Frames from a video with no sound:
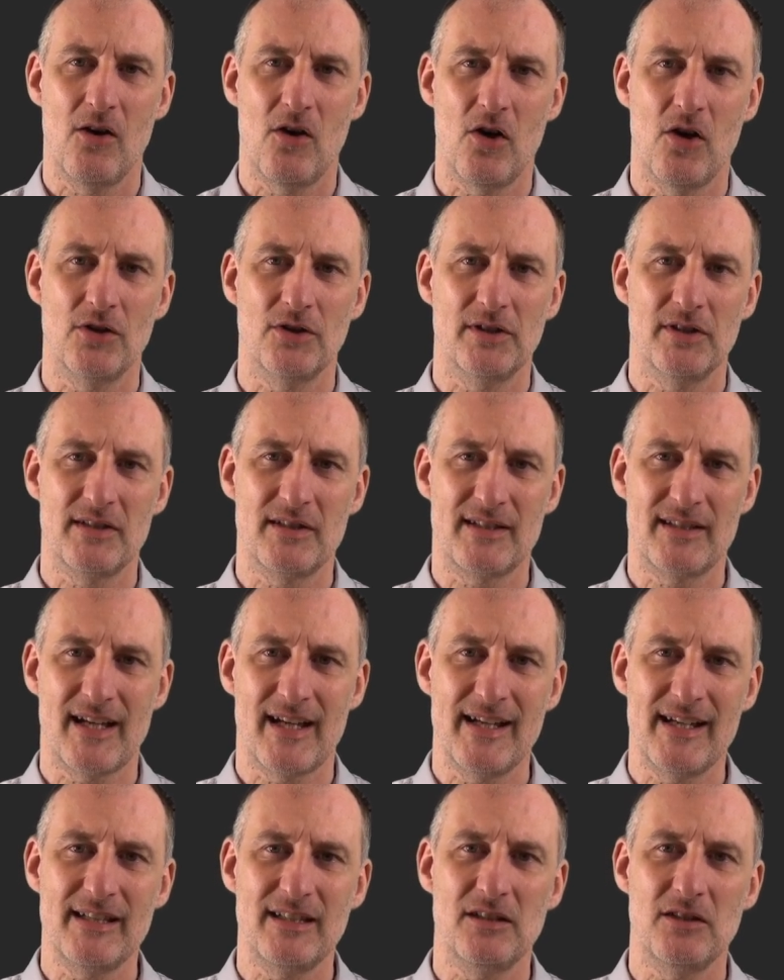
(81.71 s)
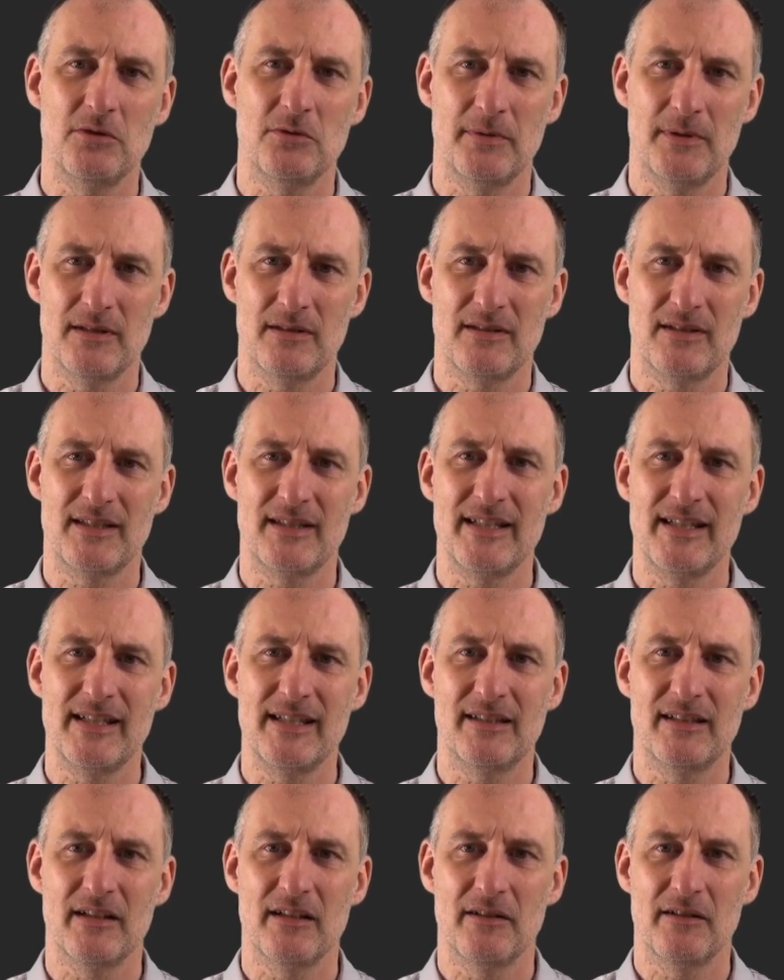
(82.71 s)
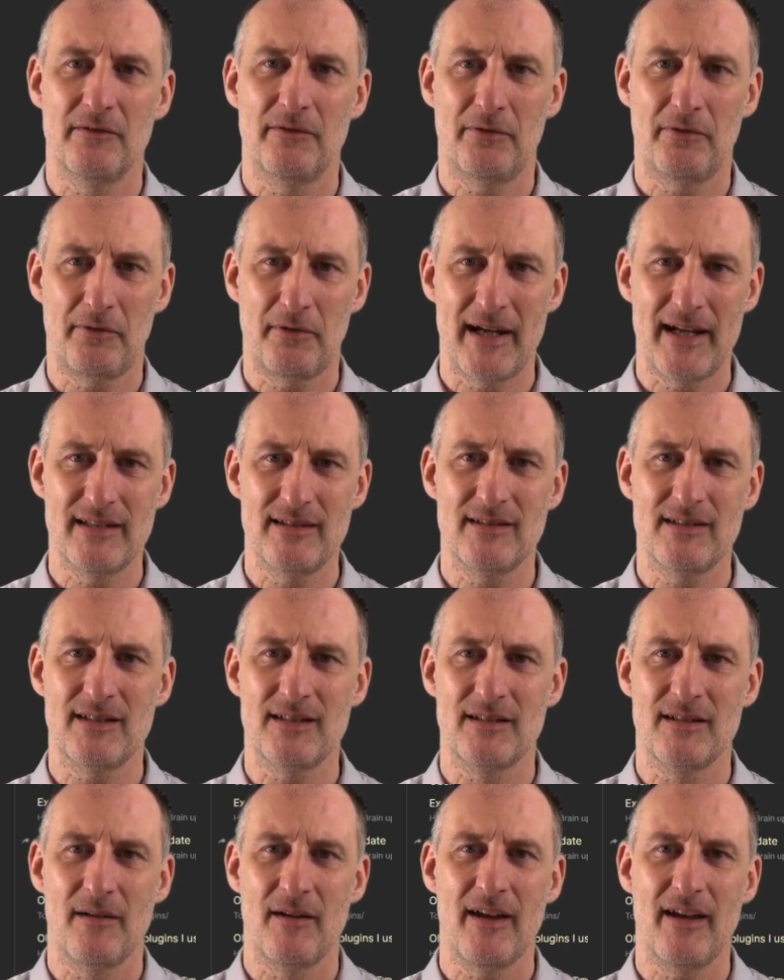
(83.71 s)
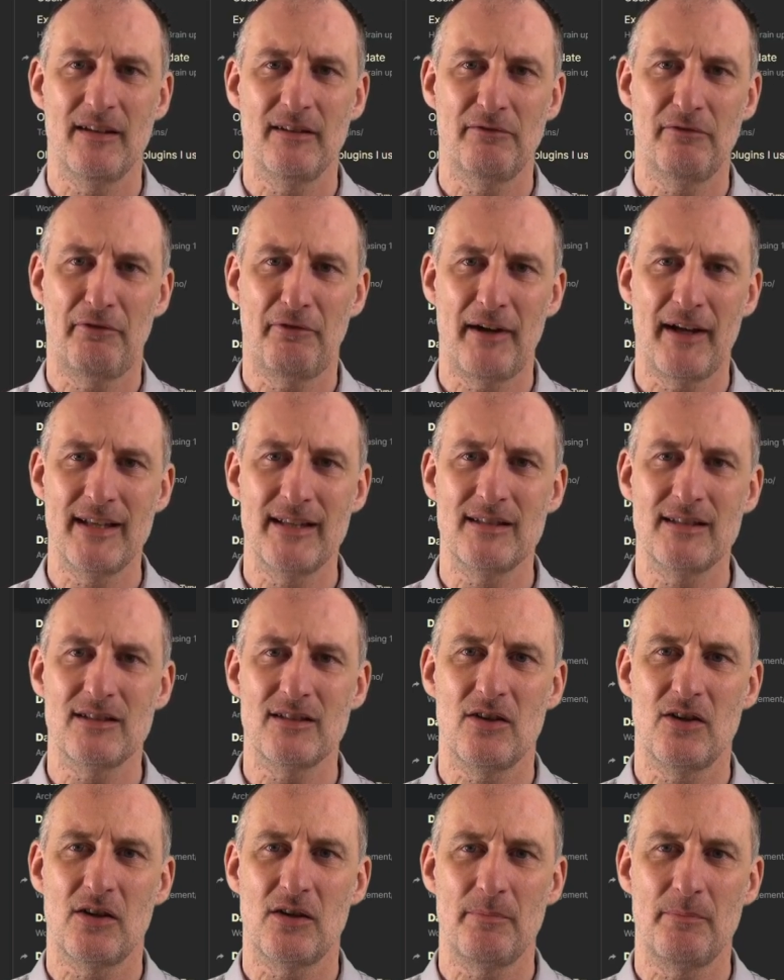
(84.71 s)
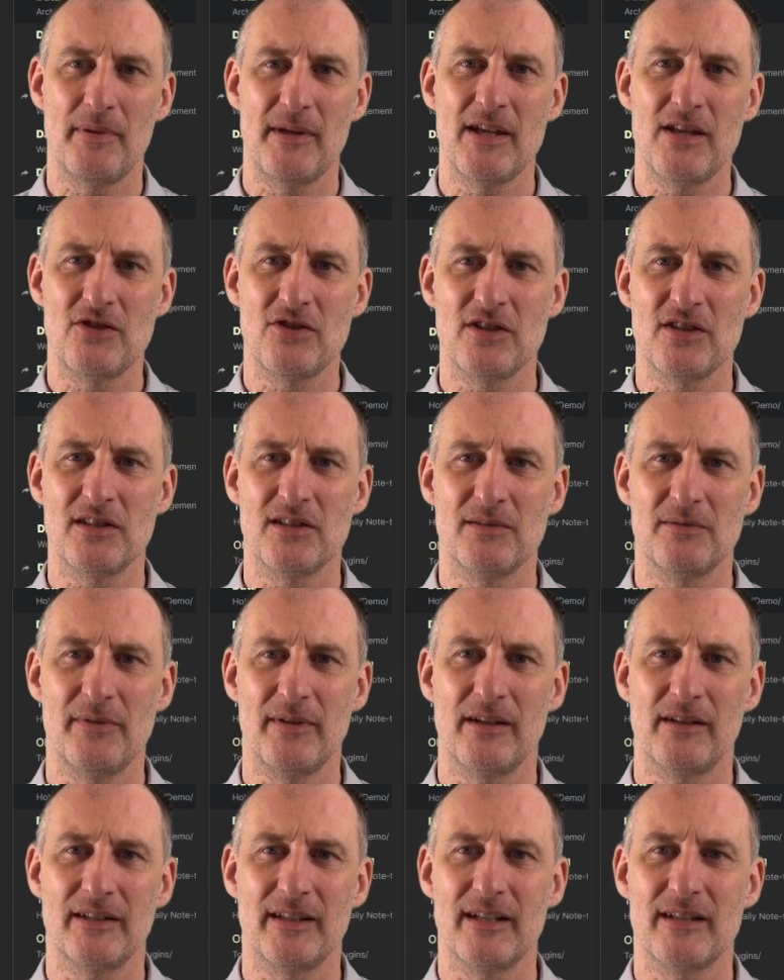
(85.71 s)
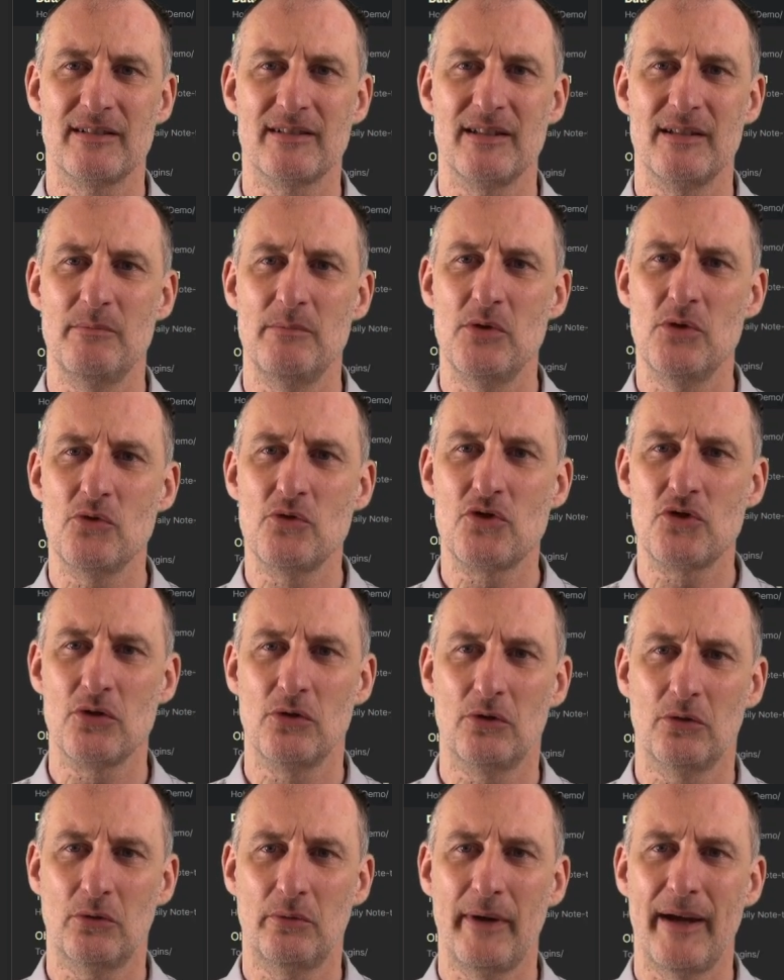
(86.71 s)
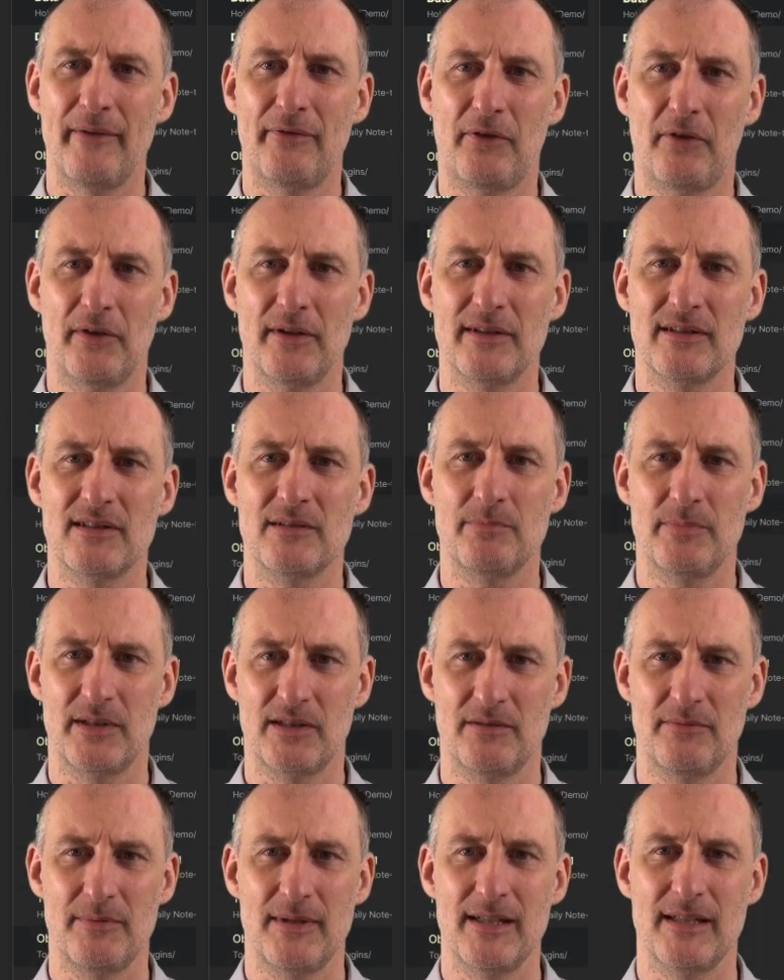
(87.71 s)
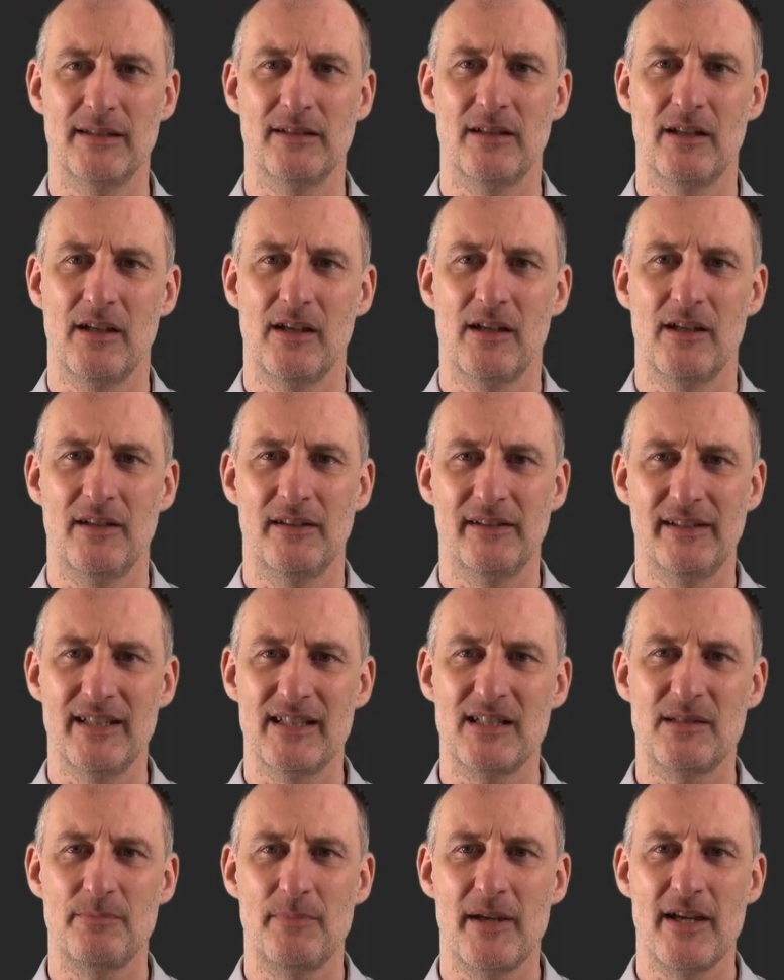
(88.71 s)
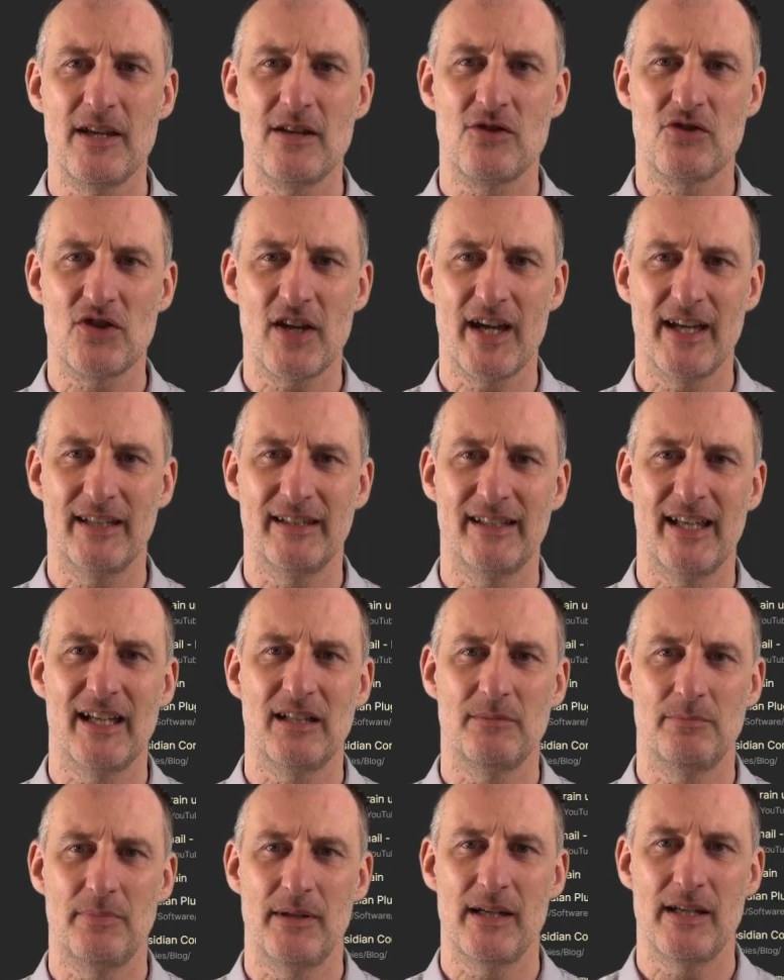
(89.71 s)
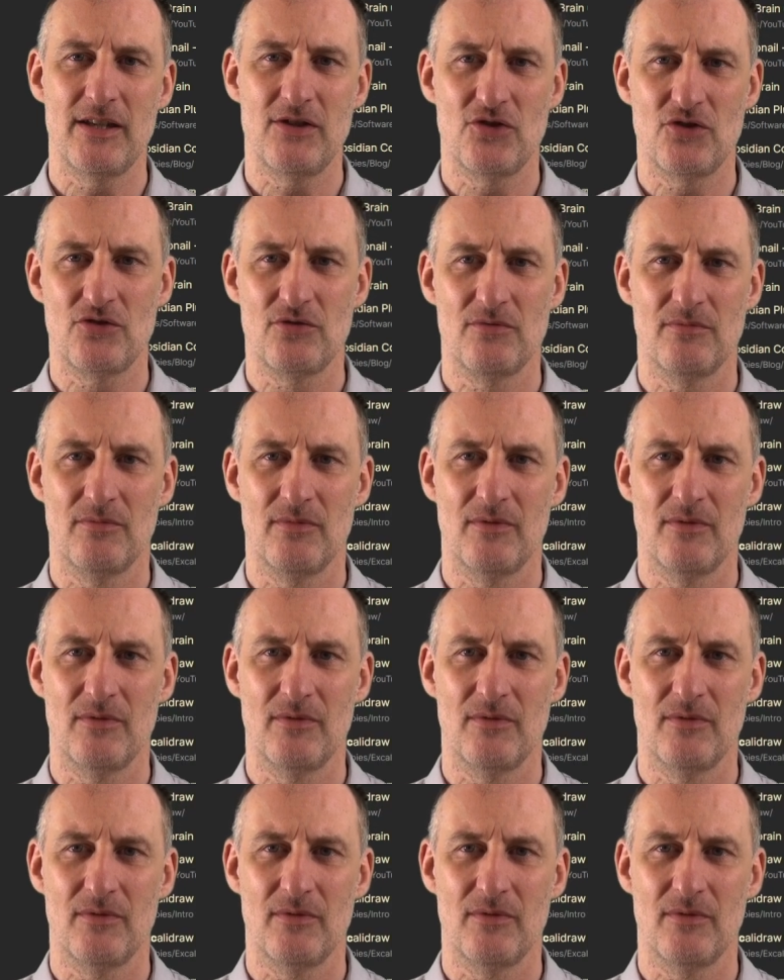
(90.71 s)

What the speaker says: On the side, you will see the friends, and friends are pages where there's a mutual reference between this page and that page,